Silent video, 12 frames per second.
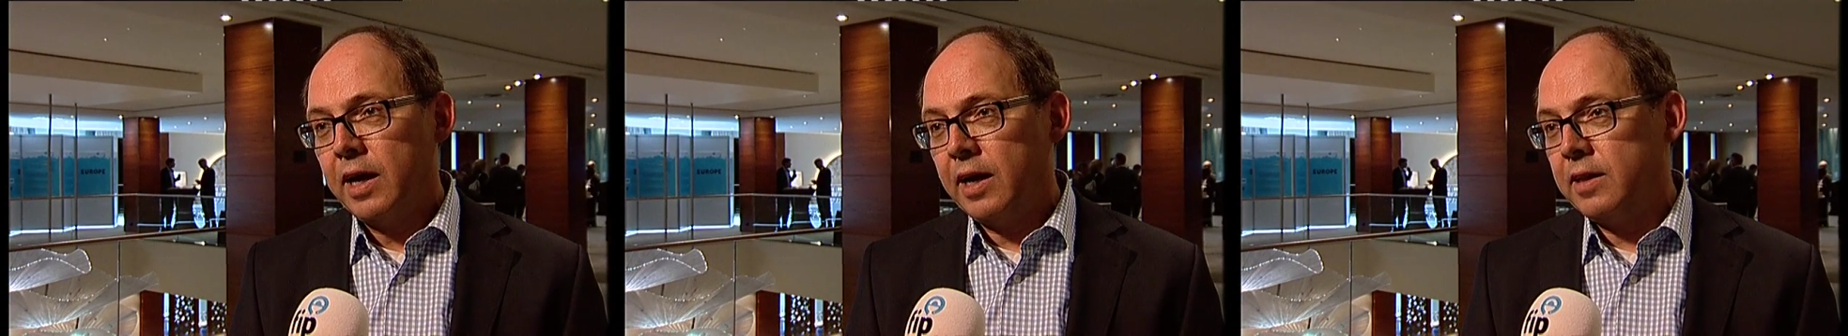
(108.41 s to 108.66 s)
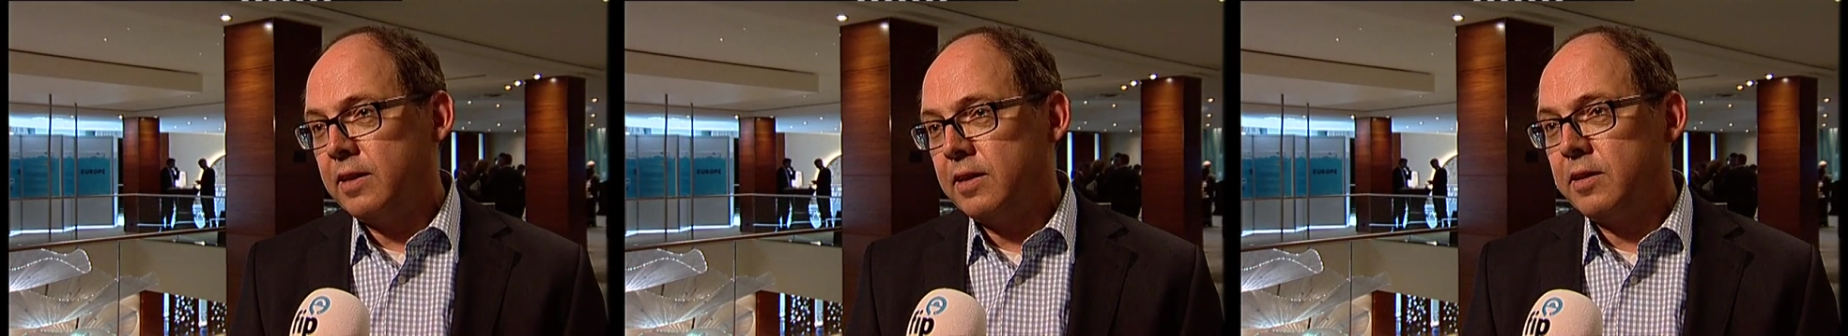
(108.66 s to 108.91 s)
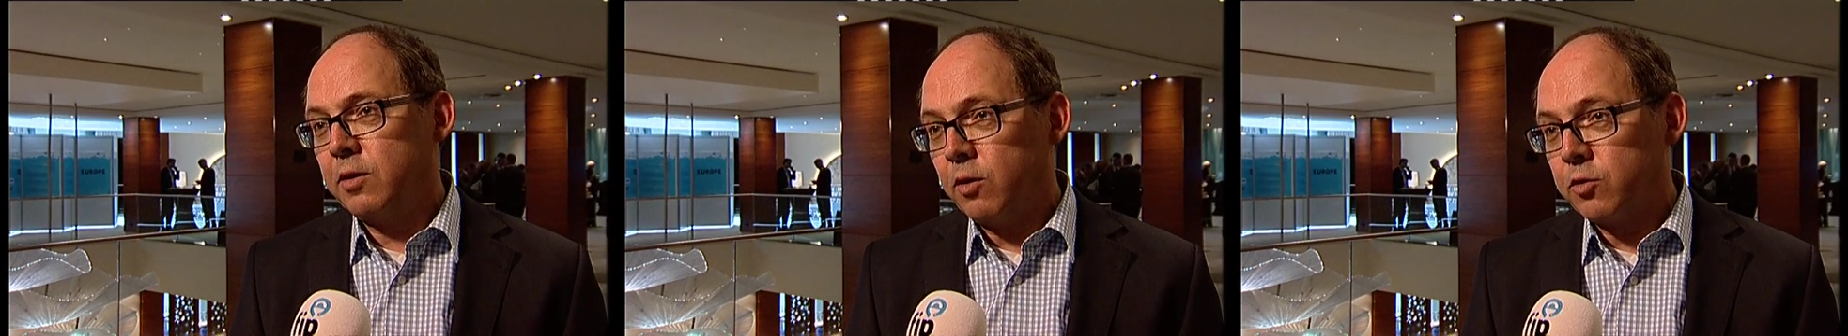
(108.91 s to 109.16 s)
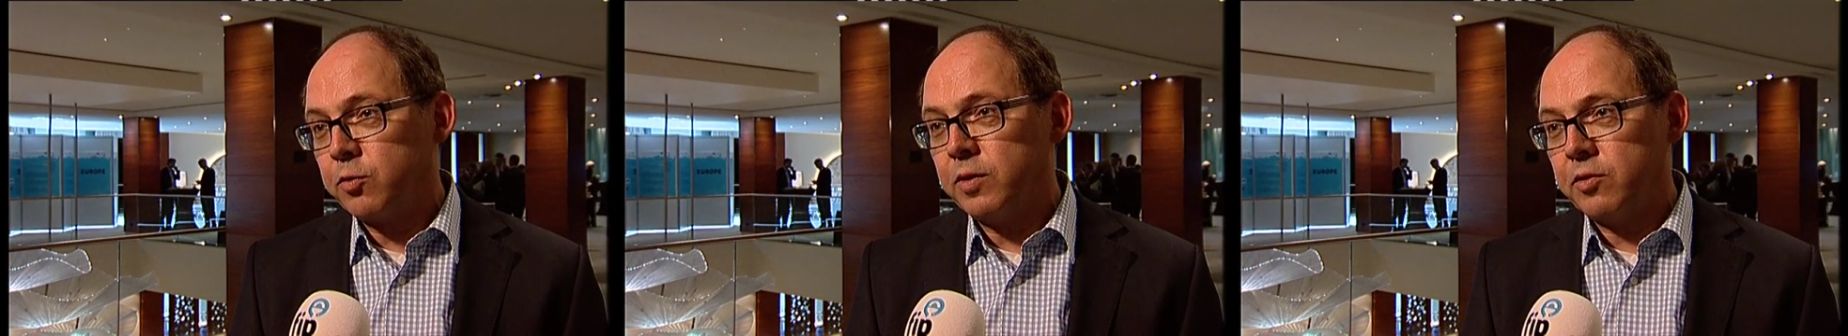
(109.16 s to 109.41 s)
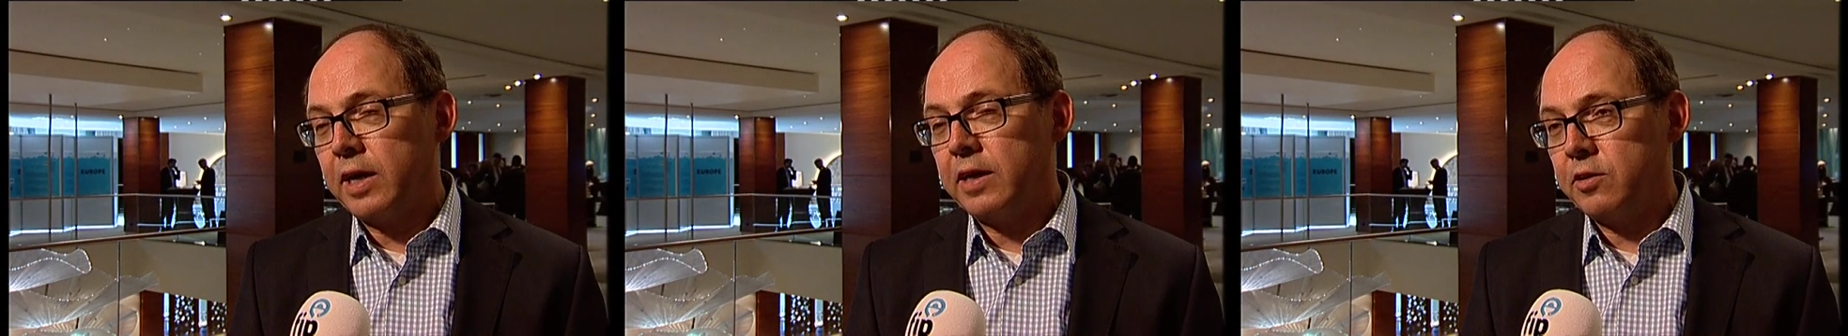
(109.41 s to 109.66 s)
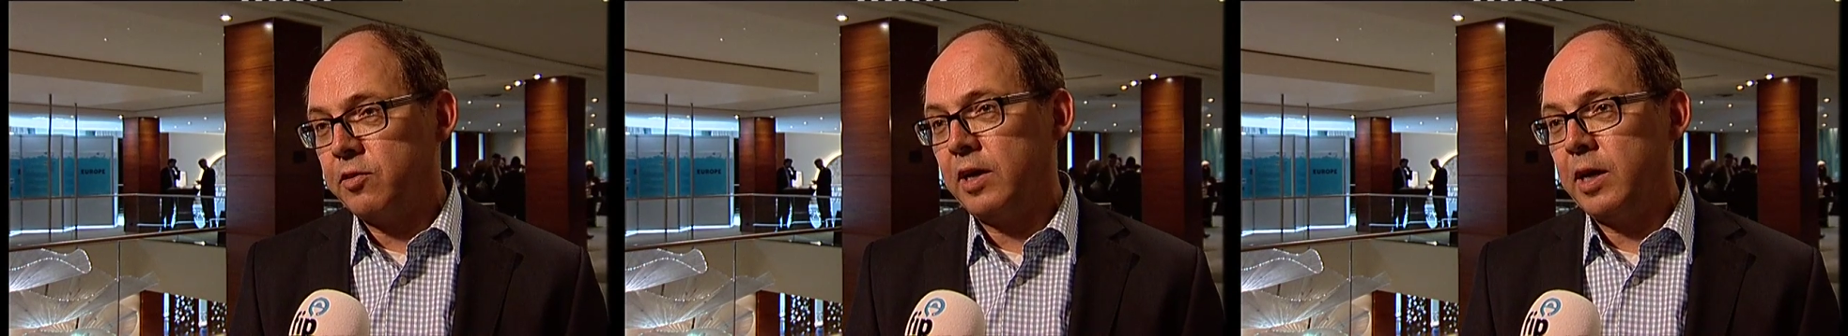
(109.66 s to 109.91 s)
and the cost will stay
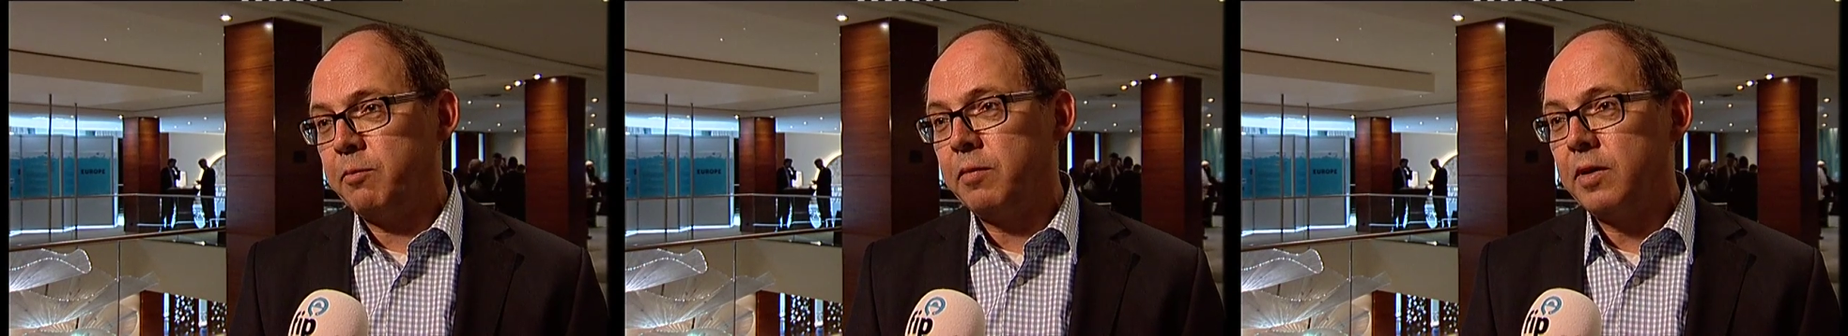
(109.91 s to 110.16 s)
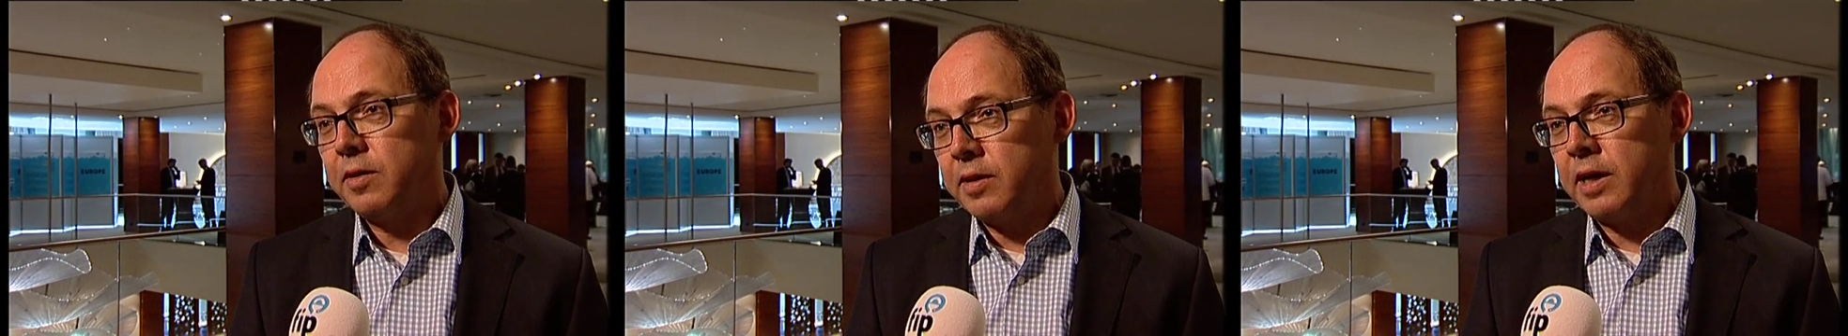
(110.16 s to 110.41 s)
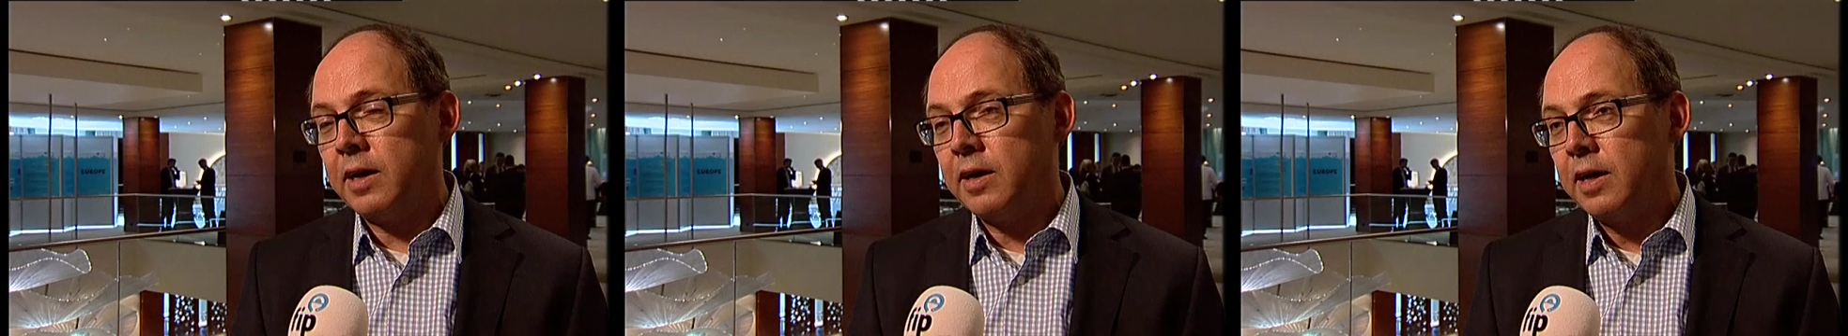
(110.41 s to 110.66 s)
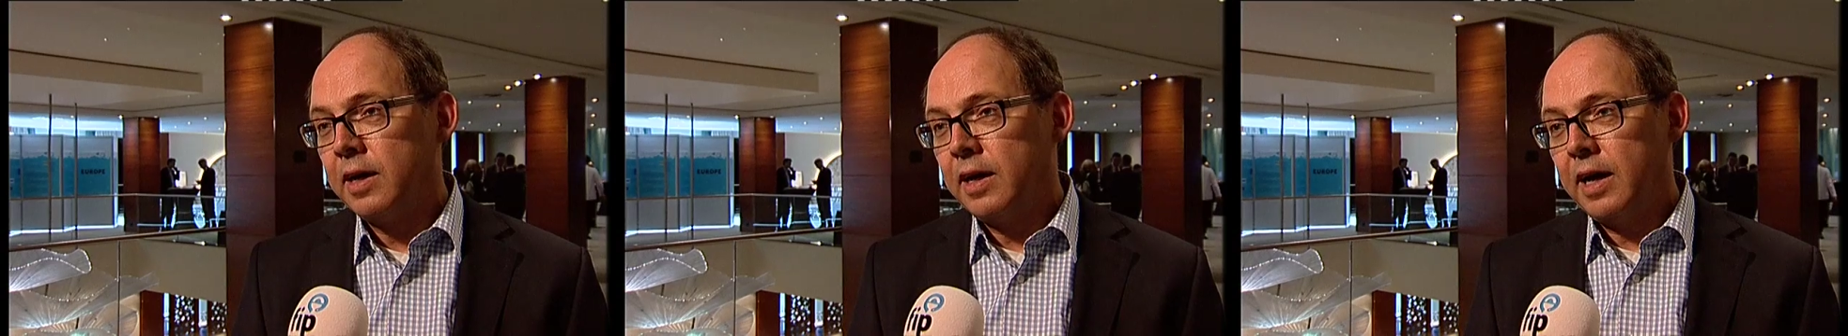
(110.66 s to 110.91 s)
the same there.